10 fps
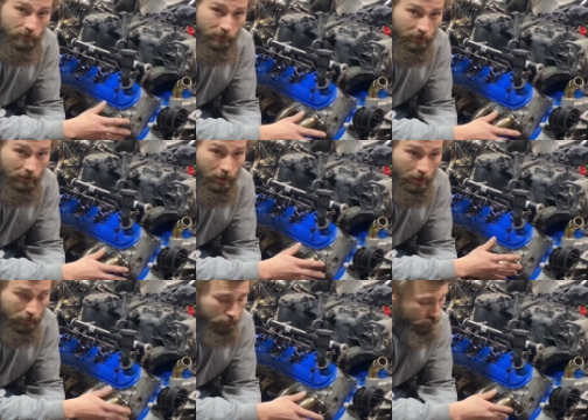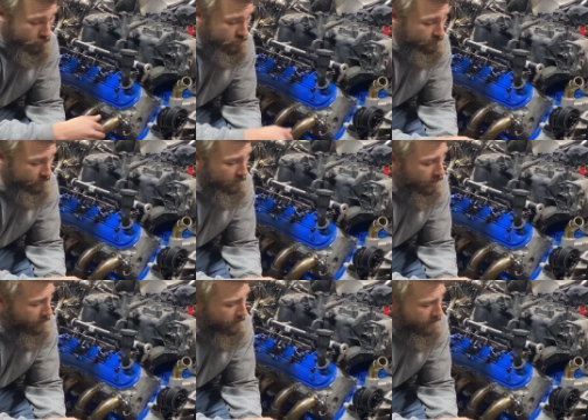the corrosion from
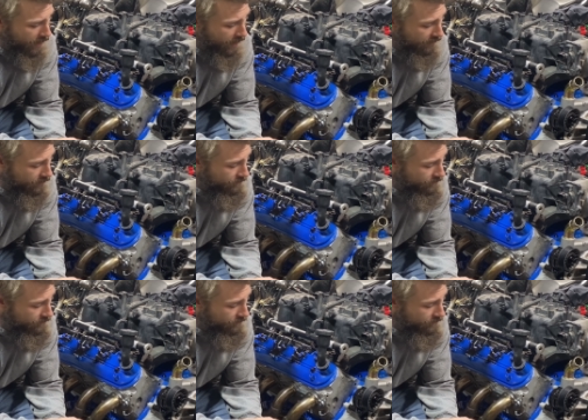coming back.